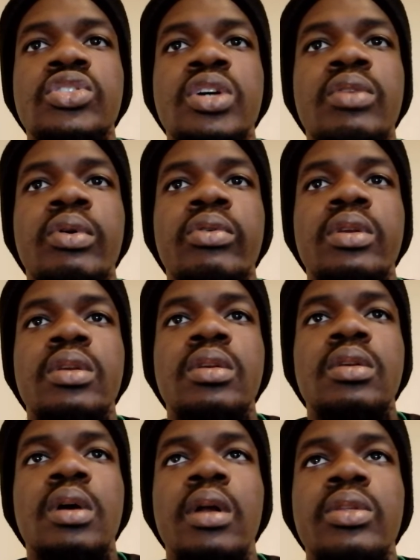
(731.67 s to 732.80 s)
January,
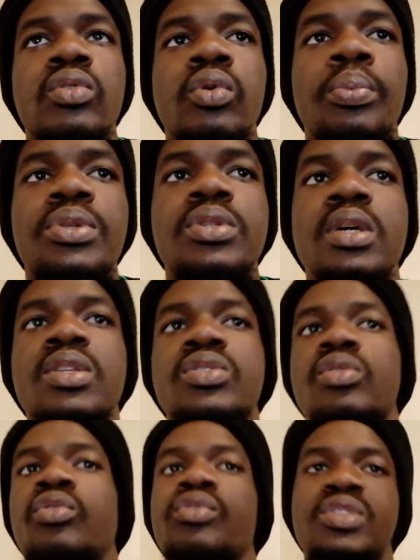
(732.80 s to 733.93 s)
and it opens again.
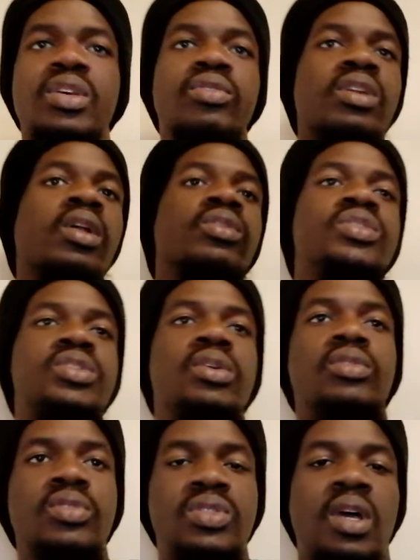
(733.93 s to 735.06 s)
So Cristiano Ronaldo is
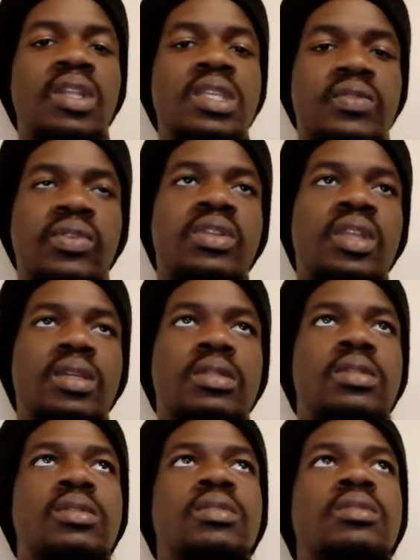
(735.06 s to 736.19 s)
here to stay at least for the
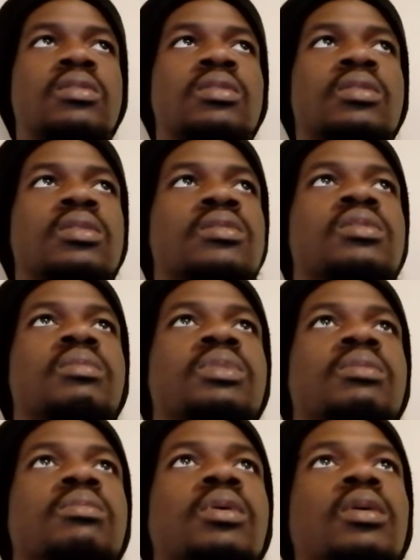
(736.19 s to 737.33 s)
next
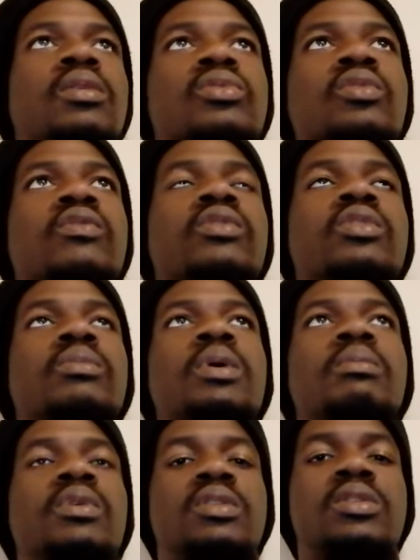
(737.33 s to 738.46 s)
September, October,
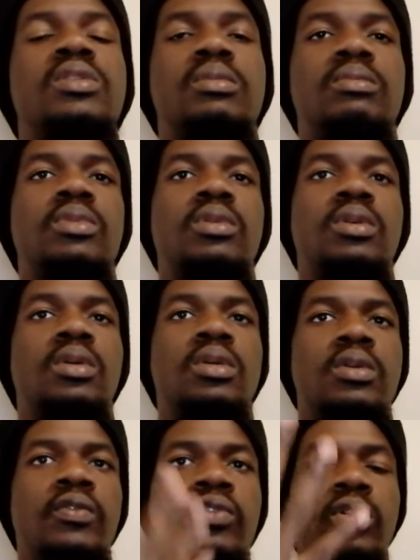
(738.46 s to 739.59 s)
November, December.
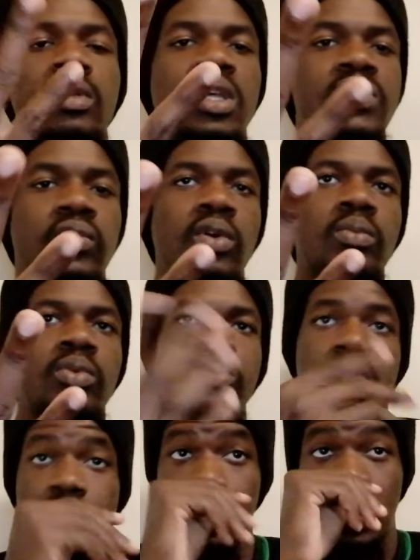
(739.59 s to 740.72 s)
For next 4
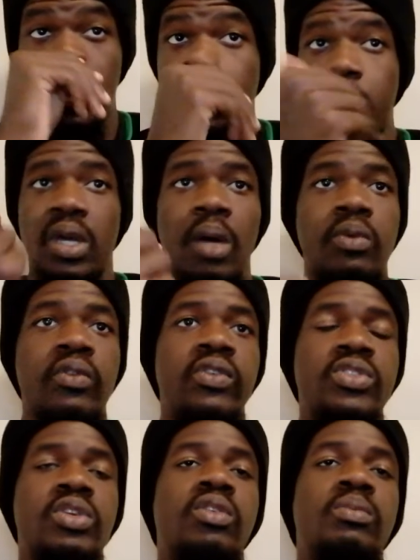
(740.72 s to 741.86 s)
months, he could make a move
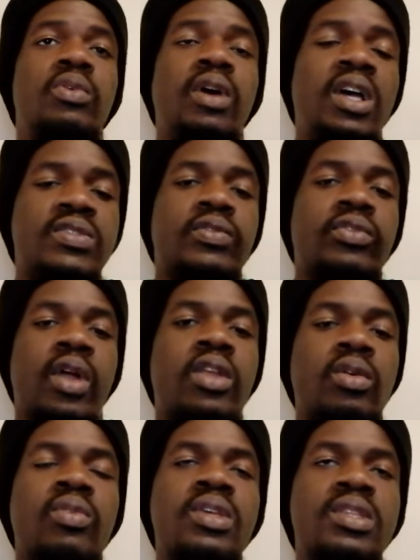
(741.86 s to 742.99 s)
in January. But as for right
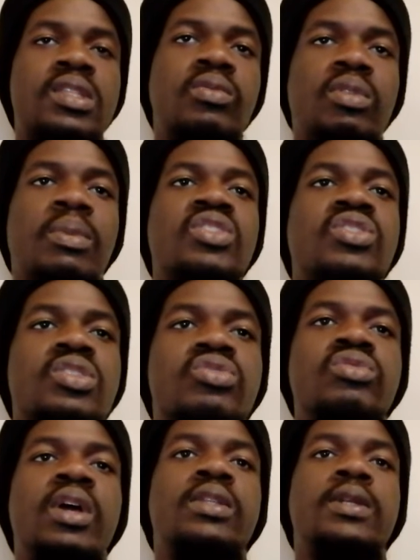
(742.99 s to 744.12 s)
now, he's still with
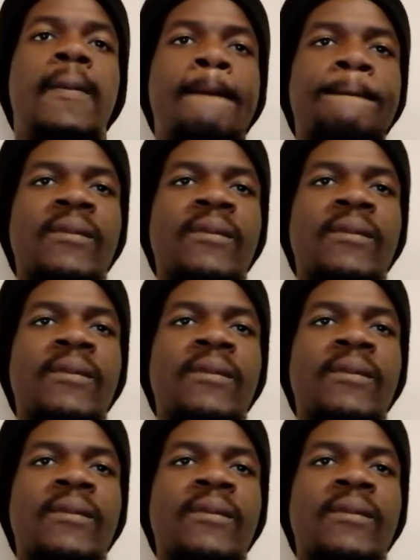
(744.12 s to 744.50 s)
Manchester United.